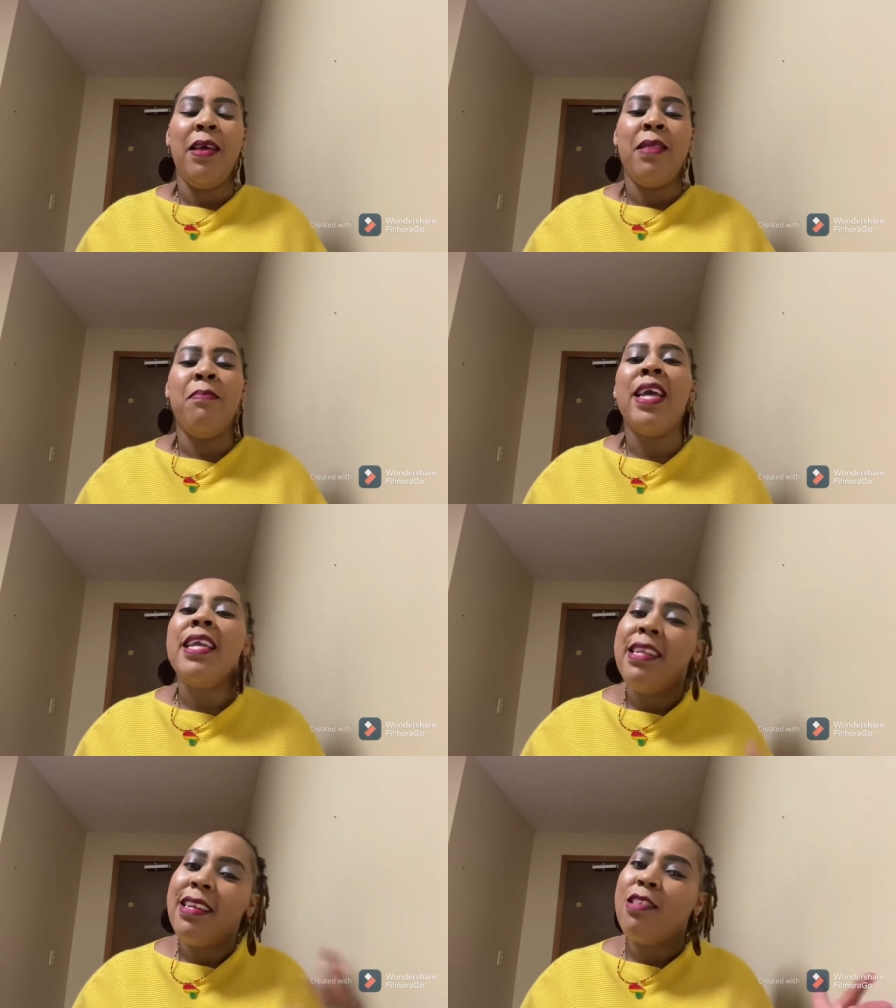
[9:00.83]
My
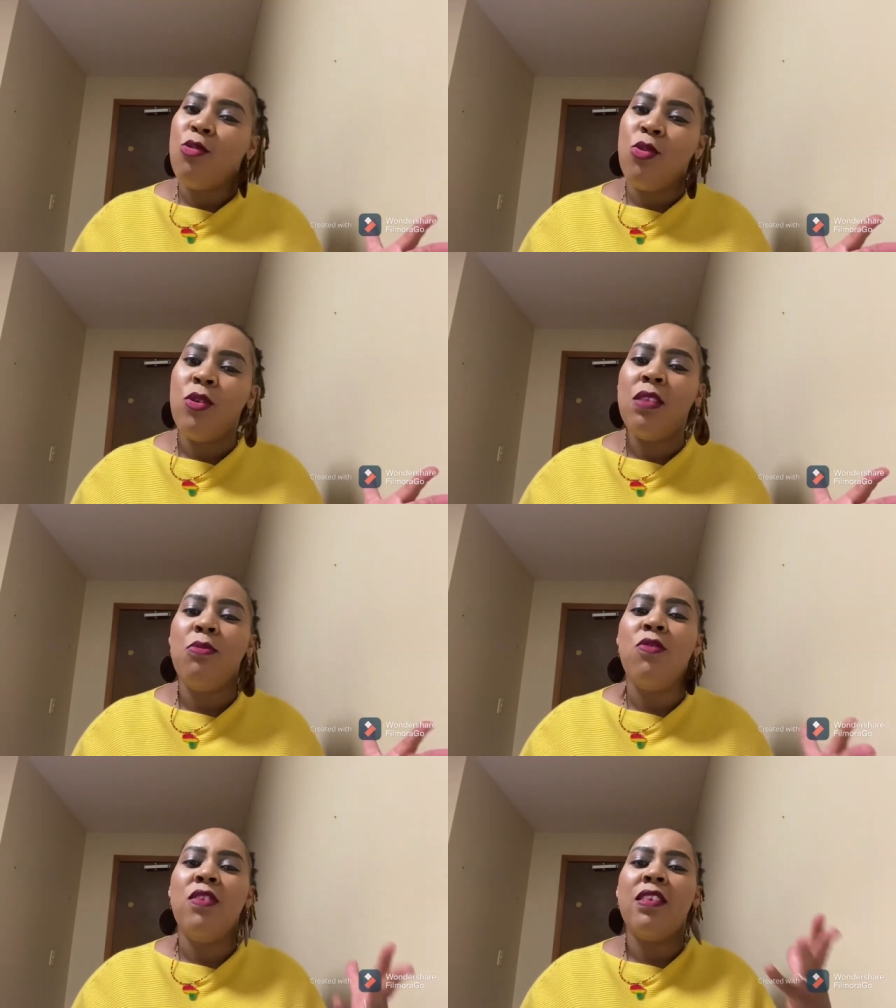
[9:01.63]
interest to those
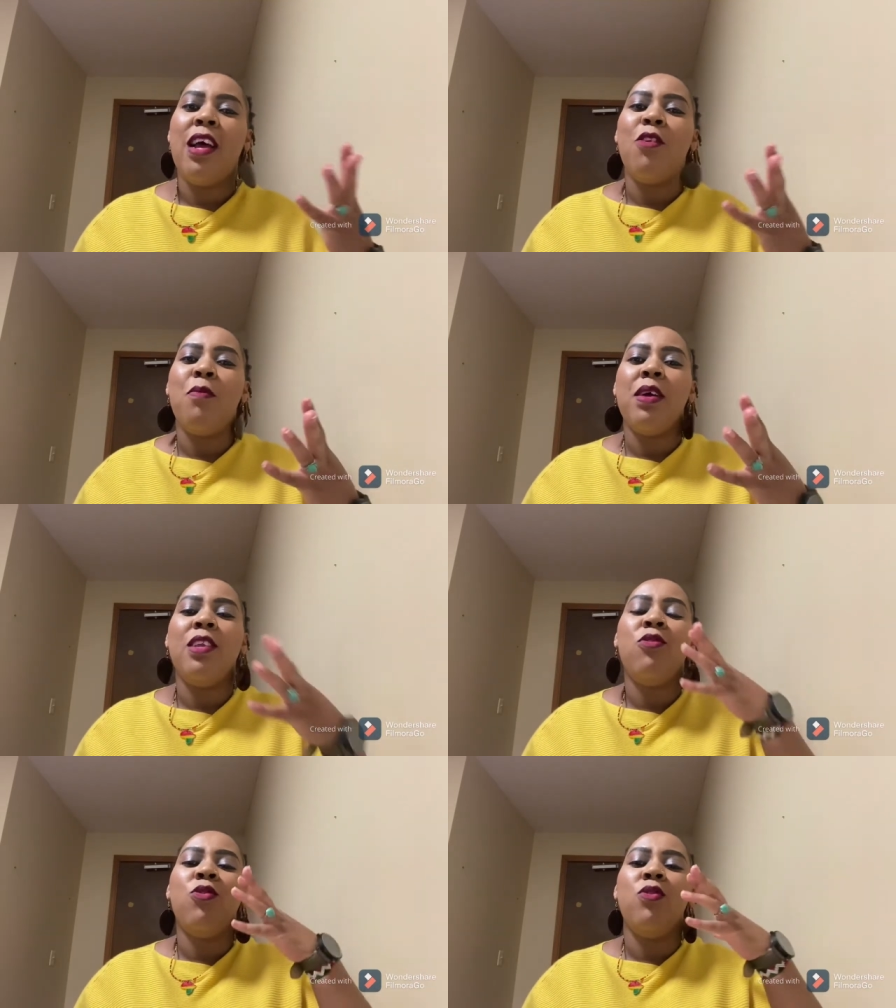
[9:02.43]
movies are
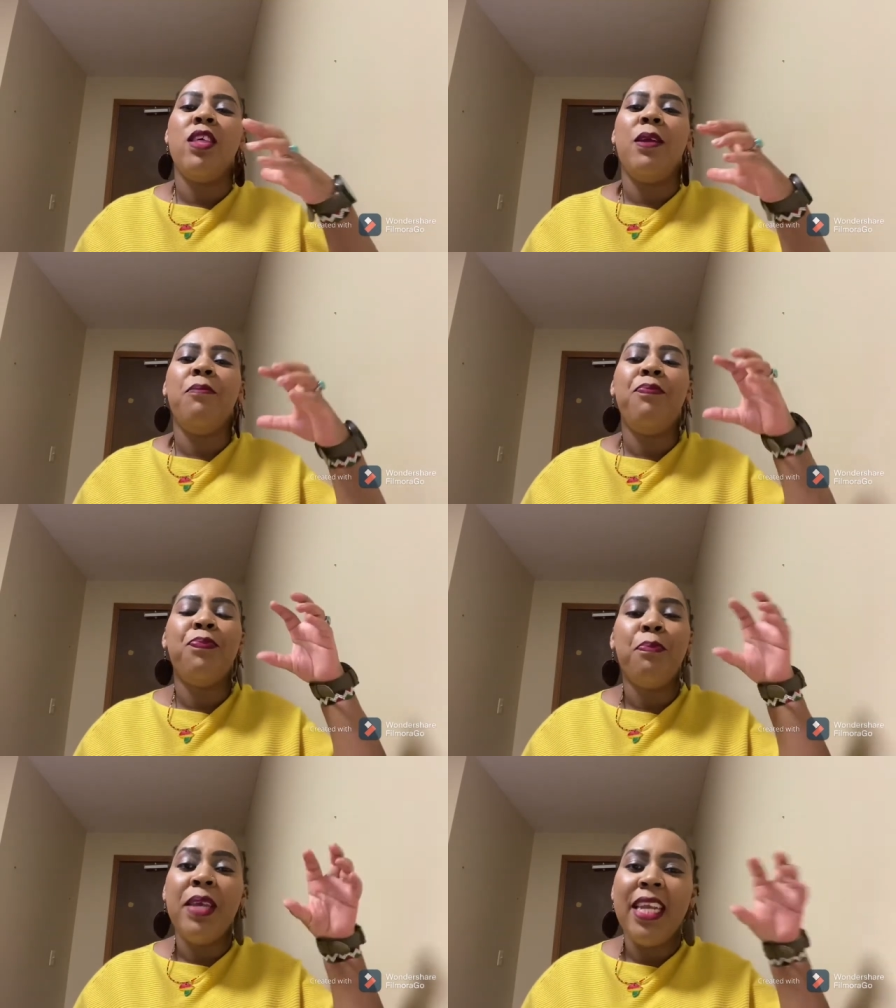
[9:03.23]
normally to the main